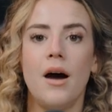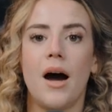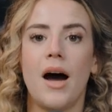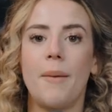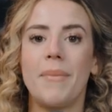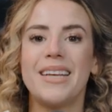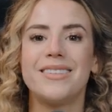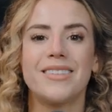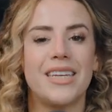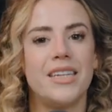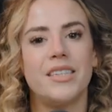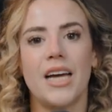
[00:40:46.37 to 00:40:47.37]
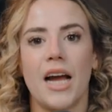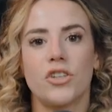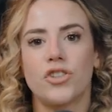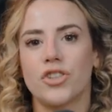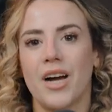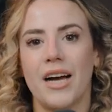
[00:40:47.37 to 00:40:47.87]
Um, my skin
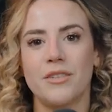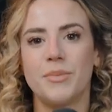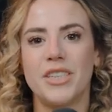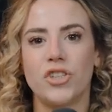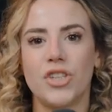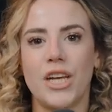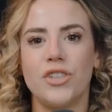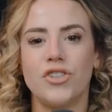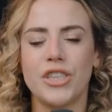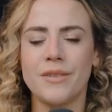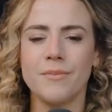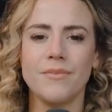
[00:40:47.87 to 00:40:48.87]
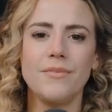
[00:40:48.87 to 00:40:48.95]
texture has been changing,